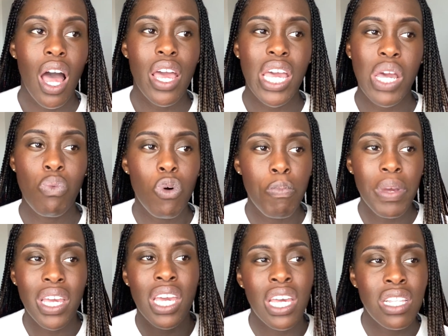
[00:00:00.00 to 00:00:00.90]
it will
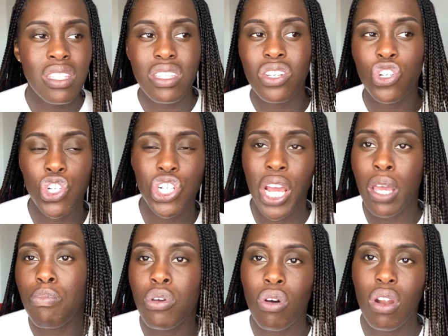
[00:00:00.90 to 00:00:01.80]
begin to
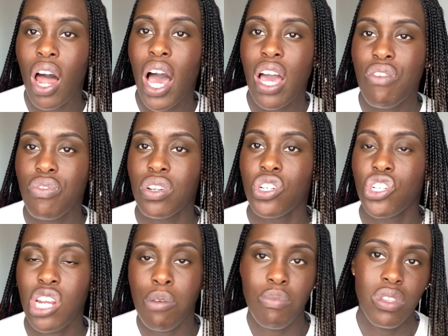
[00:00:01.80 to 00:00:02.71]
shape your life and
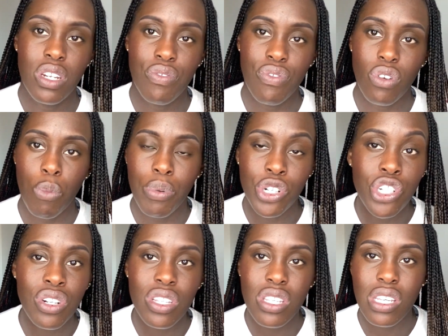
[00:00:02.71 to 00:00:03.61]
shape the different
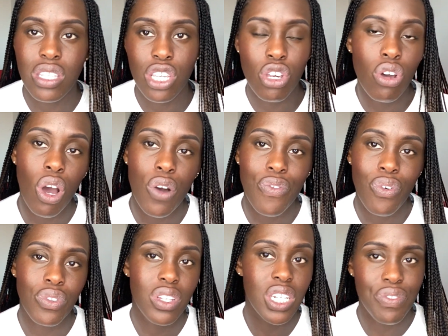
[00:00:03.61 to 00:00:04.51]
opportunities that you go
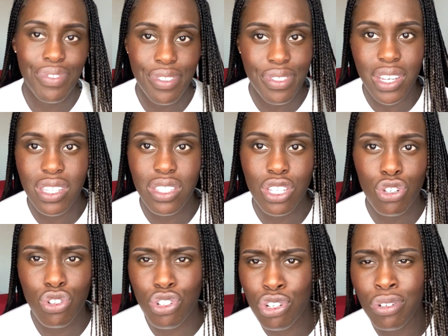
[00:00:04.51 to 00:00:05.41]
for and the different things that
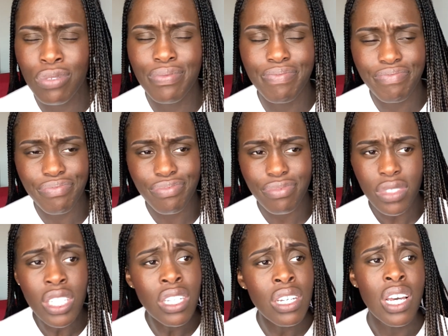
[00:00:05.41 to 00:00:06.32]
you do.
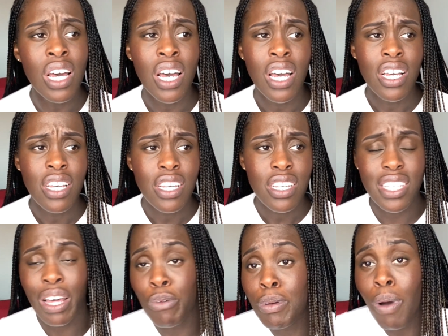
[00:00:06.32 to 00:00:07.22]

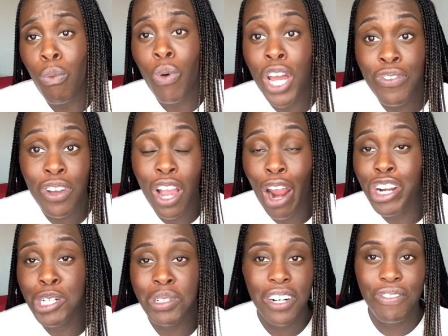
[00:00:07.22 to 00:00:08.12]
So that'll be my word of
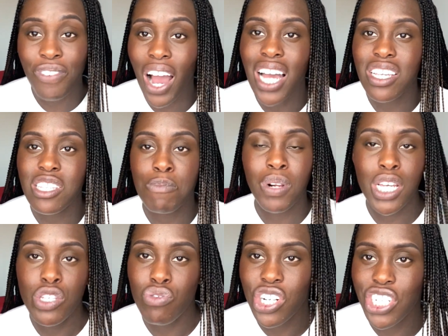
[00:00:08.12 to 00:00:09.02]
encouragement and advice.
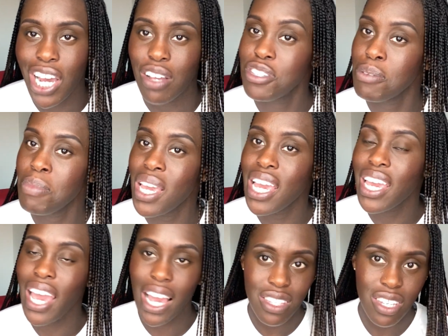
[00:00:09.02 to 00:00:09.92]
Please reach out to me,
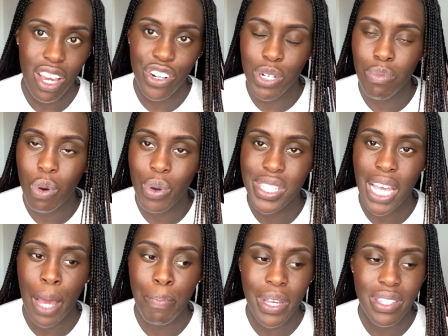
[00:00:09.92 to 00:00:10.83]
get in touch. I'm always
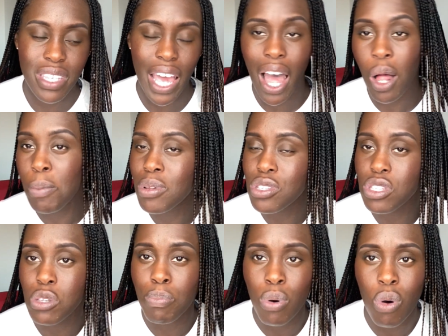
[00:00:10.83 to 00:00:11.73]
happy to help and
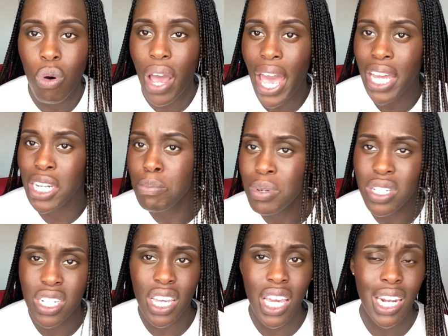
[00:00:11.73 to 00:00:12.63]
support
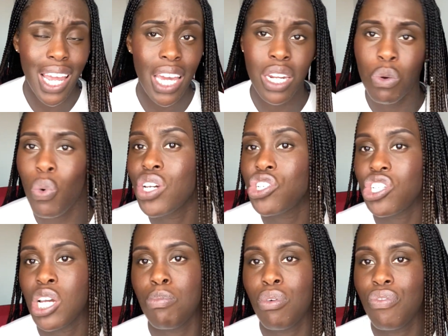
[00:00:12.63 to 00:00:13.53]
anybody in any way,
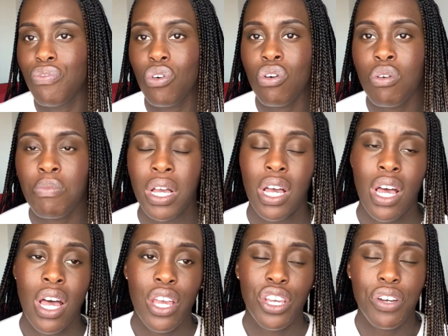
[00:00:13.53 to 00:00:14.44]
shape or form.
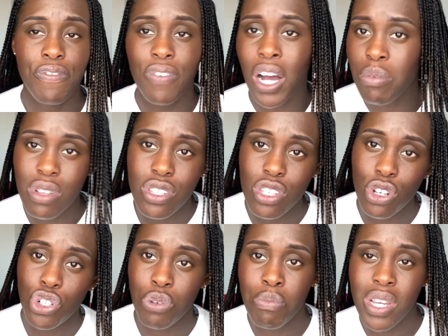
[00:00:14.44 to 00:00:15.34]
You can find me on
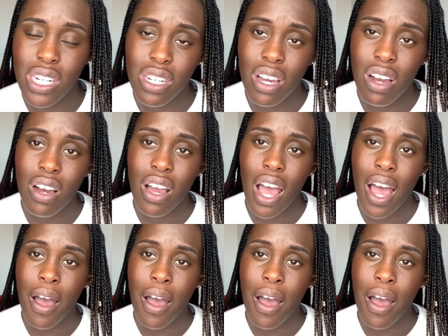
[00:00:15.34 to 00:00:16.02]
social media